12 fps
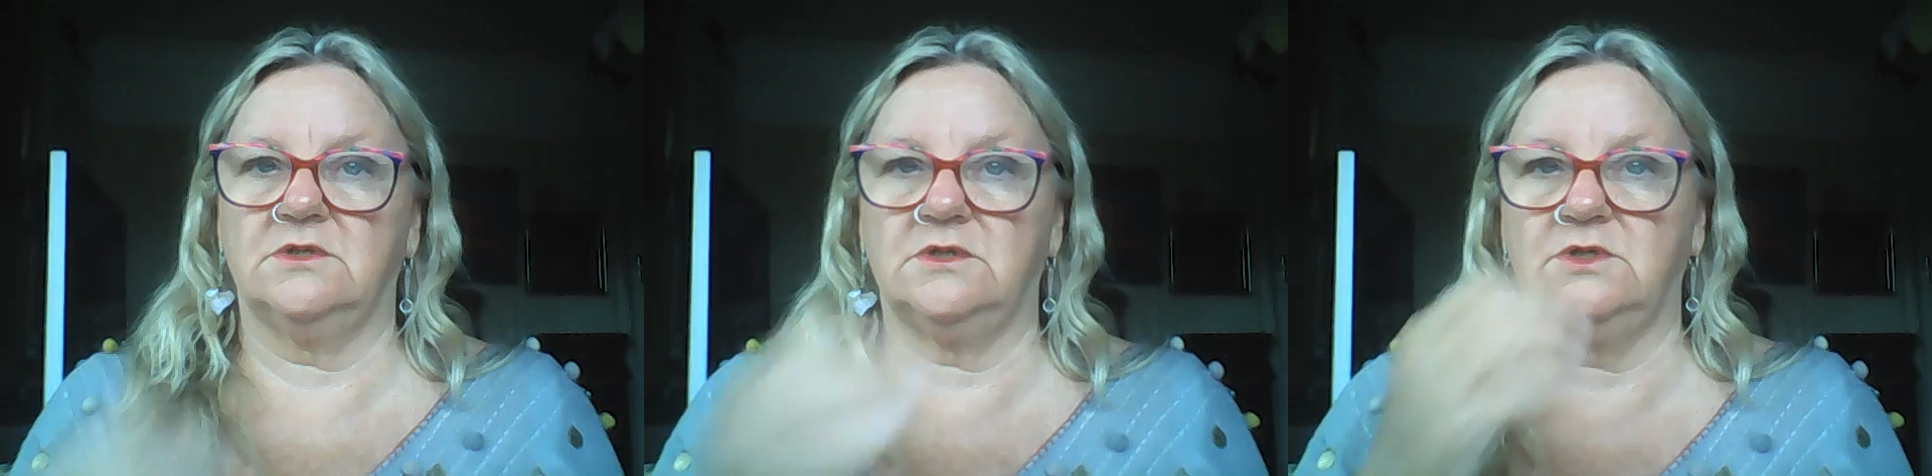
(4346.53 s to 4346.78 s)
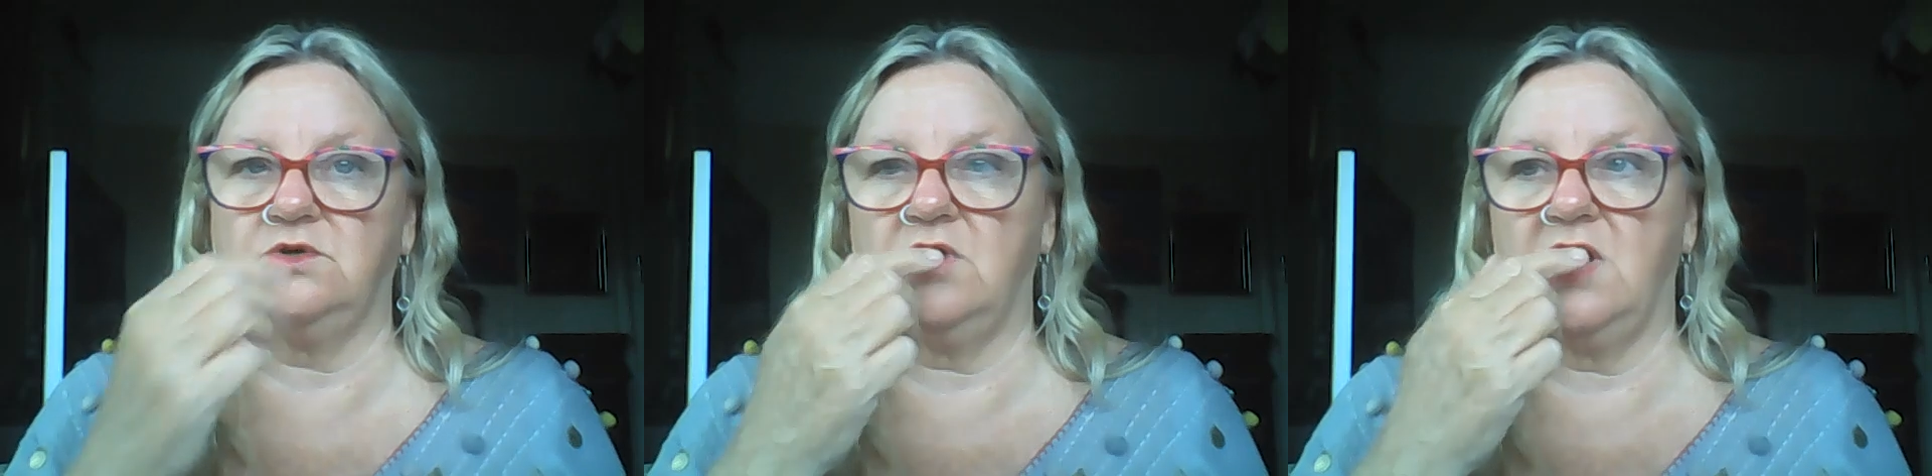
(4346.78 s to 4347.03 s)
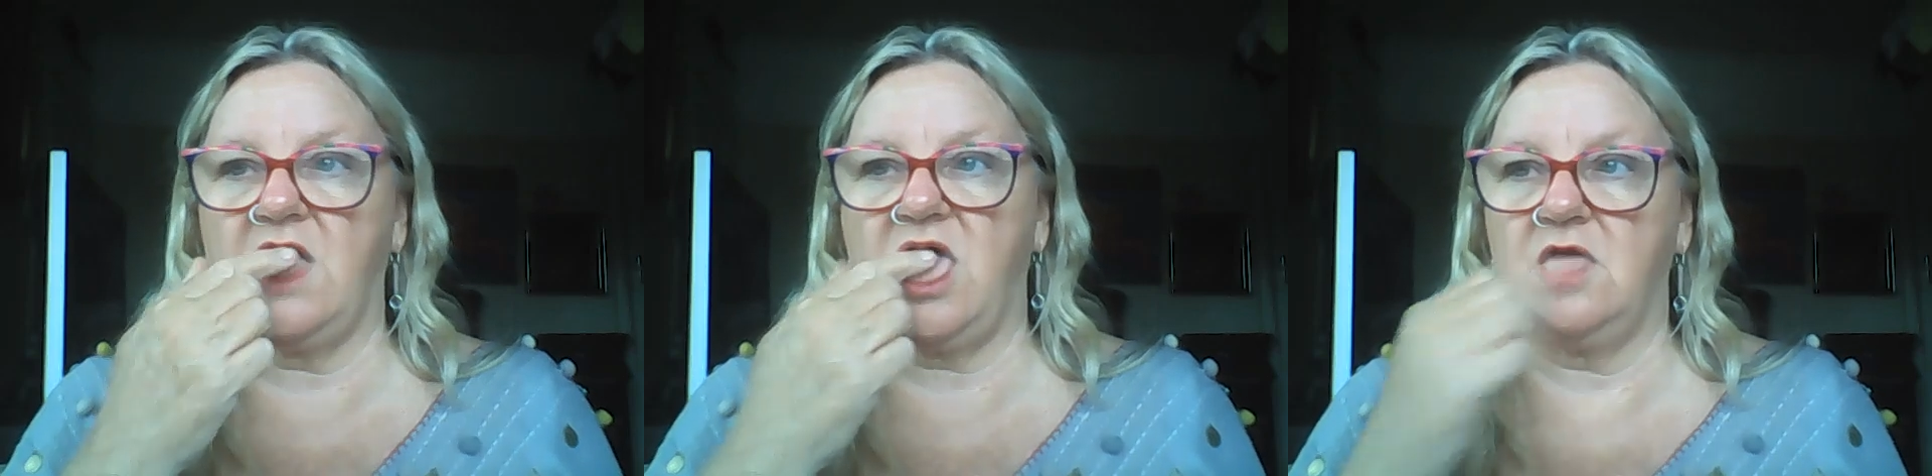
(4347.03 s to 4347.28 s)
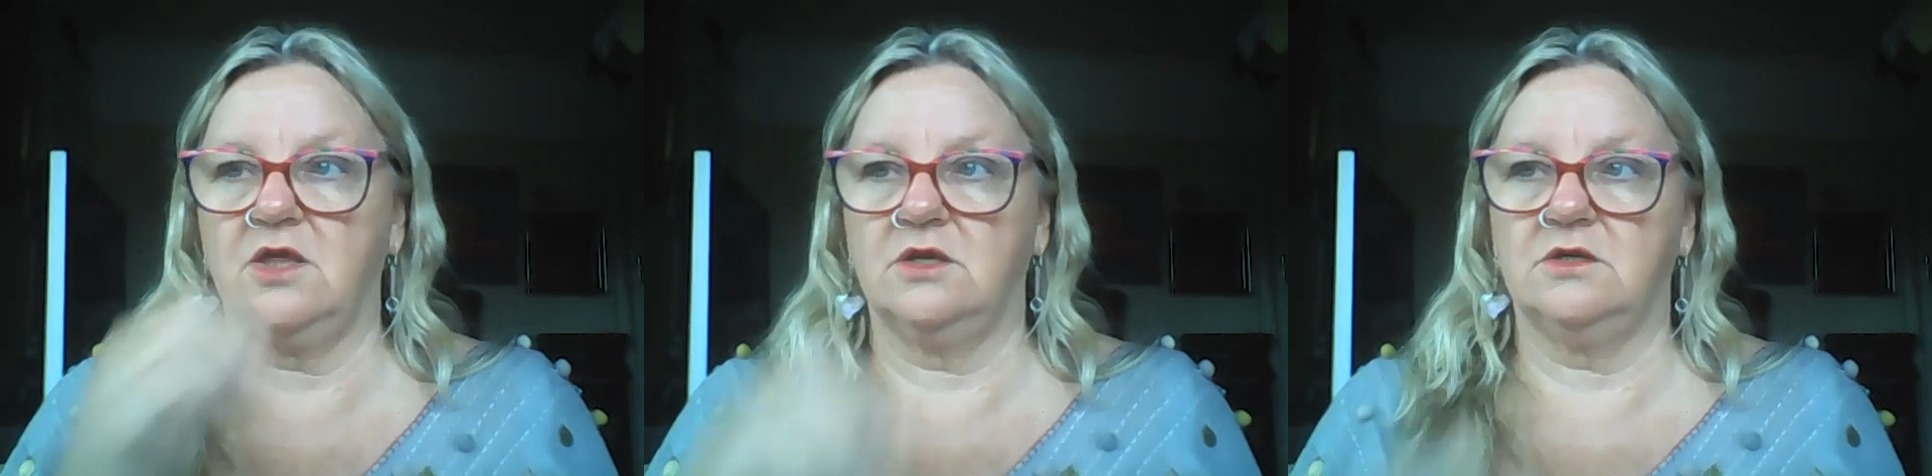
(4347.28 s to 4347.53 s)
Literally,
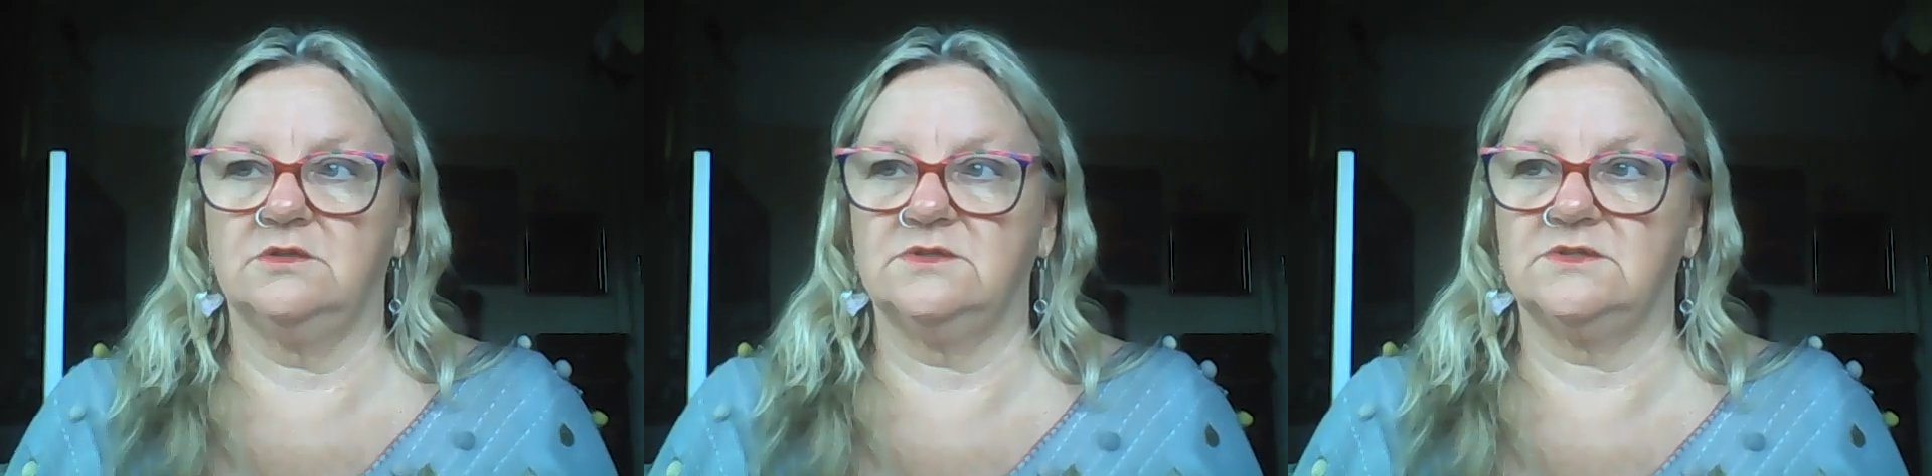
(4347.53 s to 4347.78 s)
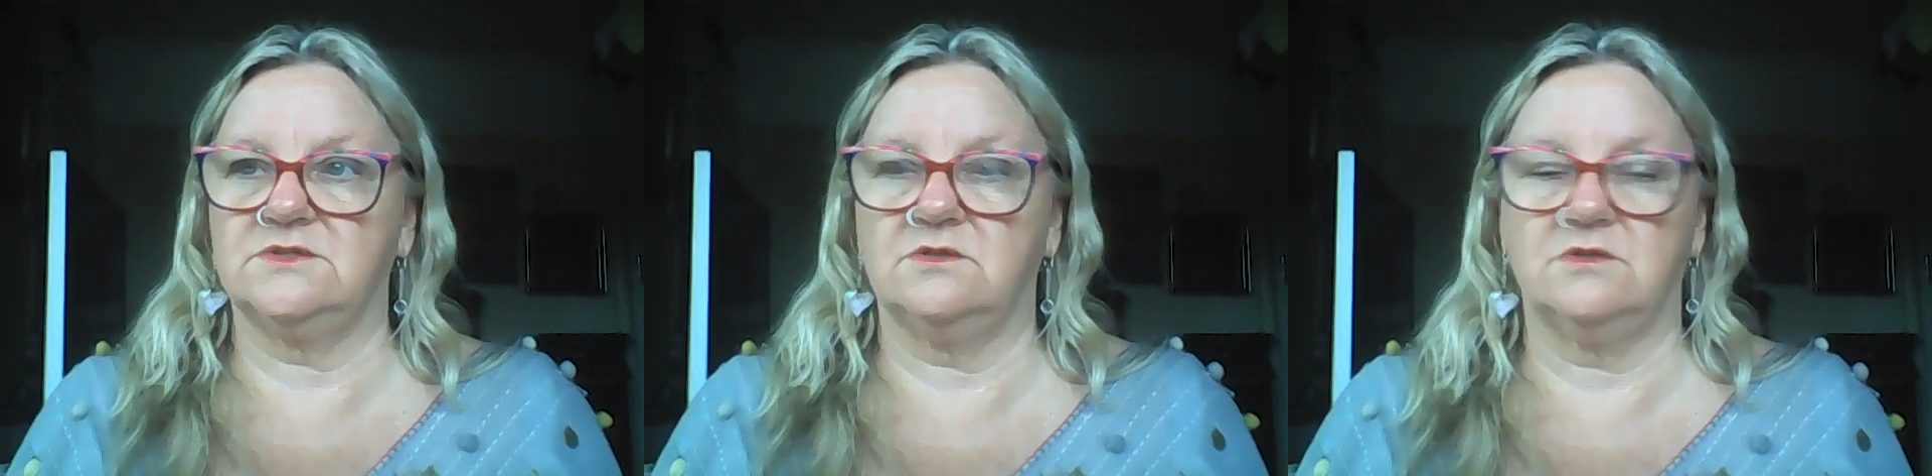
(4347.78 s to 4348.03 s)
it's